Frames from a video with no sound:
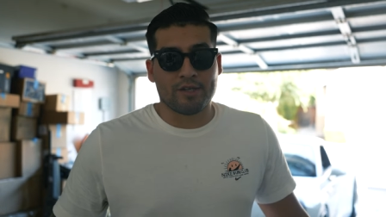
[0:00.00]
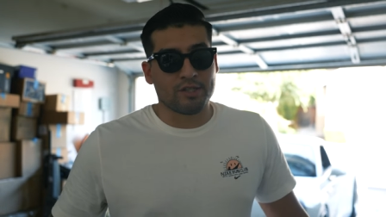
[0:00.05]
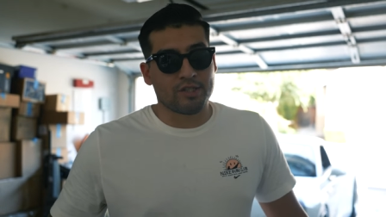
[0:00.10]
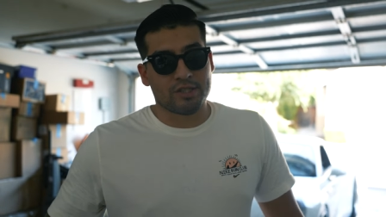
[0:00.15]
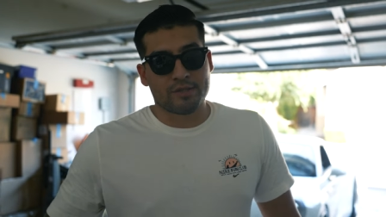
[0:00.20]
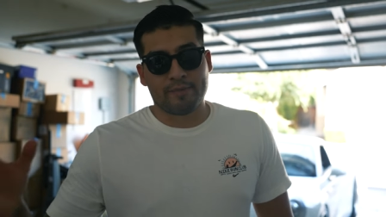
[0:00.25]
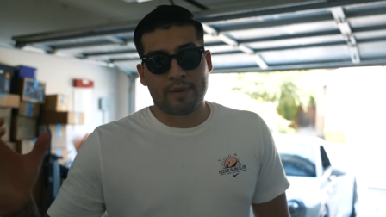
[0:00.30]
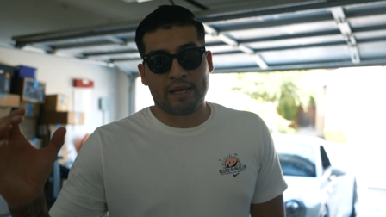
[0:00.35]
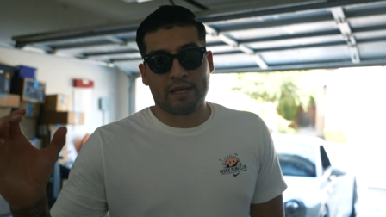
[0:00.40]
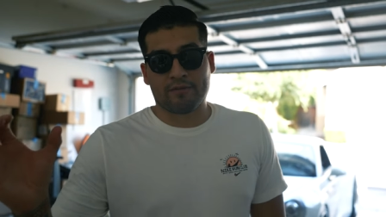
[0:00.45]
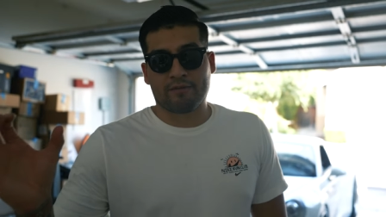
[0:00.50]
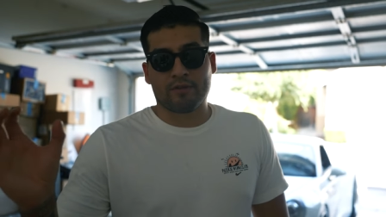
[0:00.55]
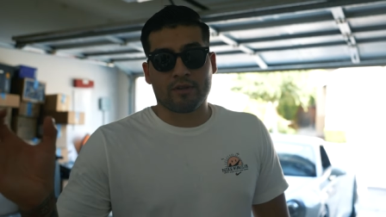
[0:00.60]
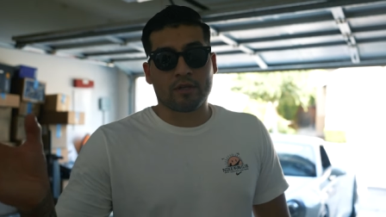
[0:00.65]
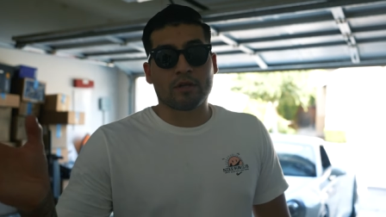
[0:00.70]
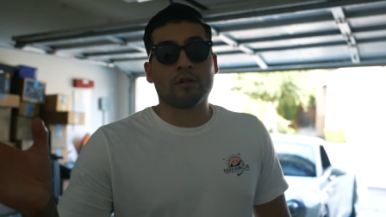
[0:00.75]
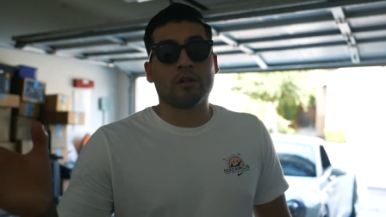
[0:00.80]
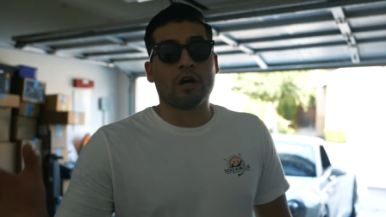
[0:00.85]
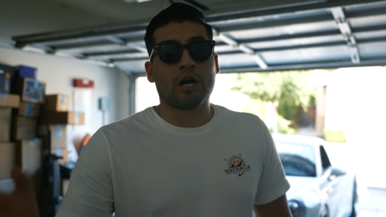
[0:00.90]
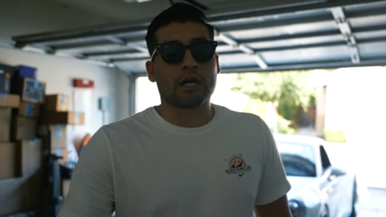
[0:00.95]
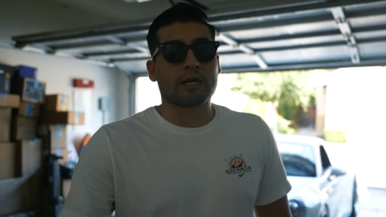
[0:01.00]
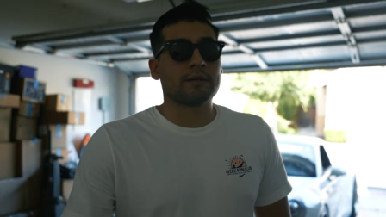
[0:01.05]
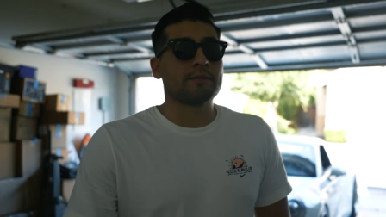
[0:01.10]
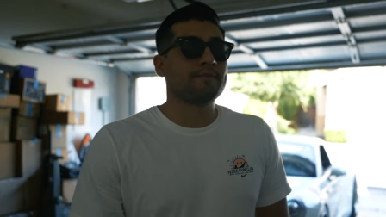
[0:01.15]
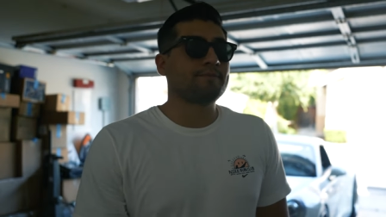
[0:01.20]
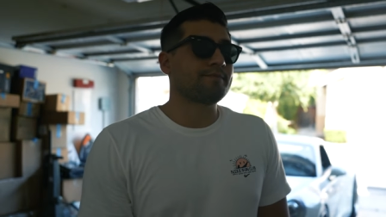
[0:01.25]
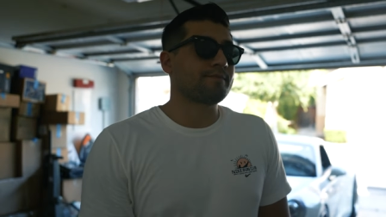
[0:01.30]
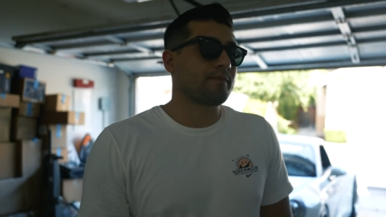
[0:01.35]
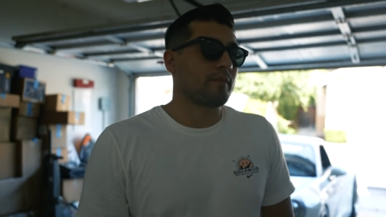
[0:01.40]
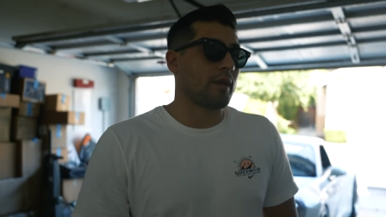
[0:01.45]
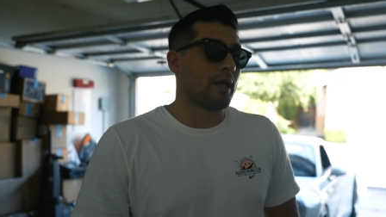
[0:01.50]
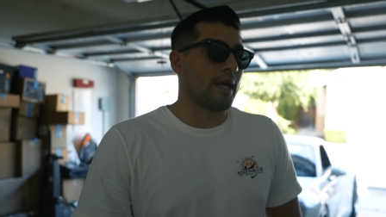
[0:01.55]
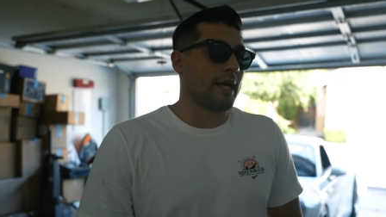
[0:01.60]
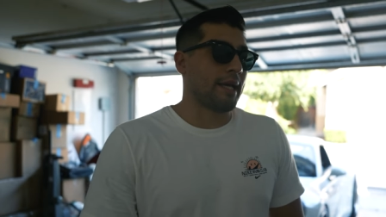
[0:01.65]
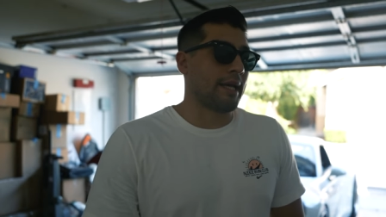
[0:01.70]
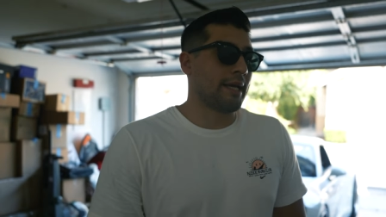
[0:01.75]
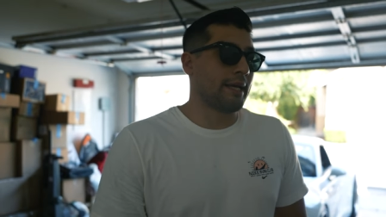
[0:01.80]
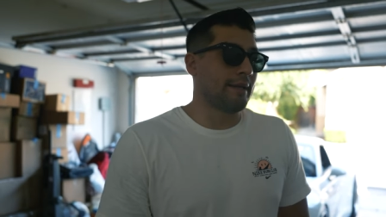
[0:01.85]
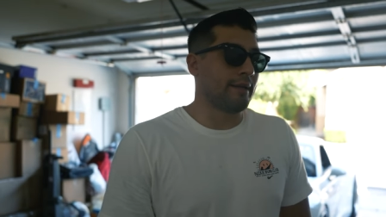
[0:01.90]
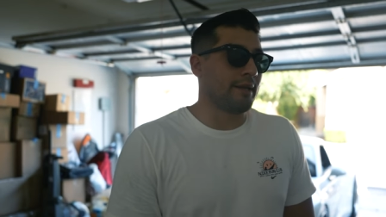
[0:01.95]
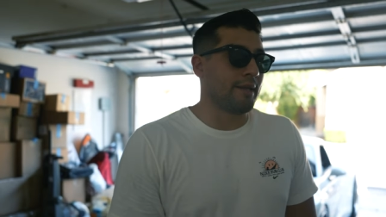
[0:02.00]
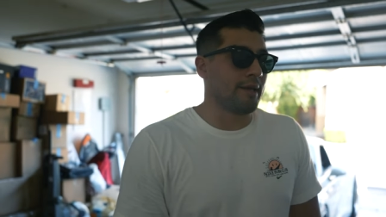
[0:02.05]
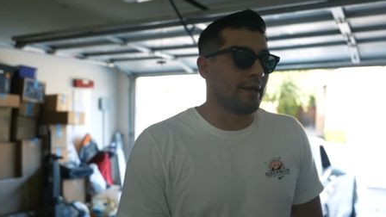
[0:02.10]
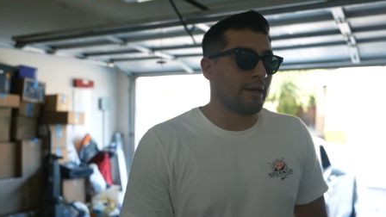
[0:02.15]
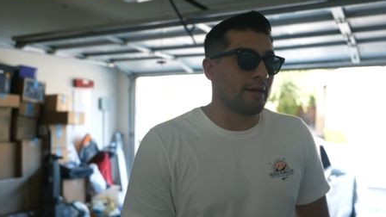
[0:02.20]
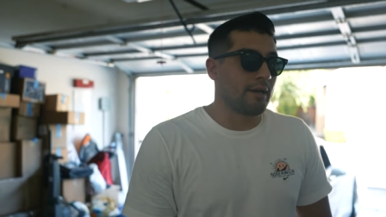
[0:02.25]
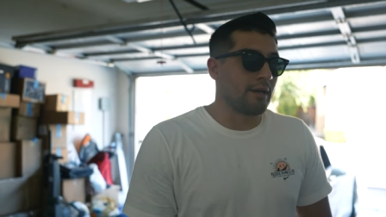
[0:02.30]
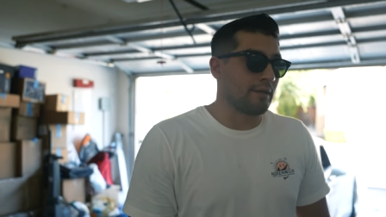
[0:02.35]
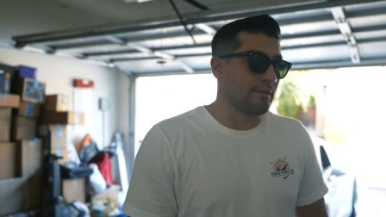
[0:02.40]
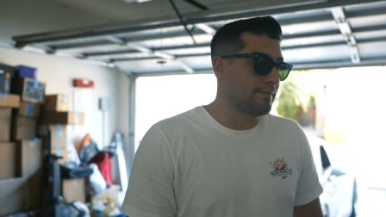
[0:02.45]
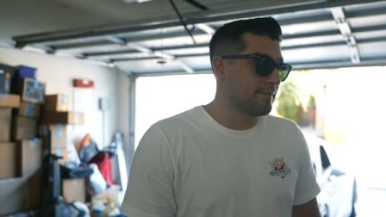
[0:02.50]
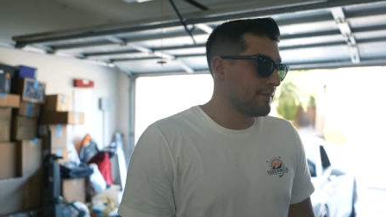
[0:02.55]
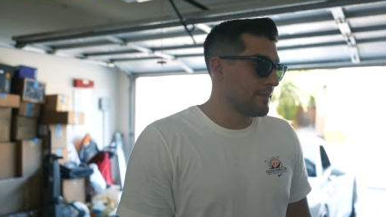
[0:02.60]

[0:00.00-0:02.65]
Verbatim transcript: You're just paying for the clock, and uh,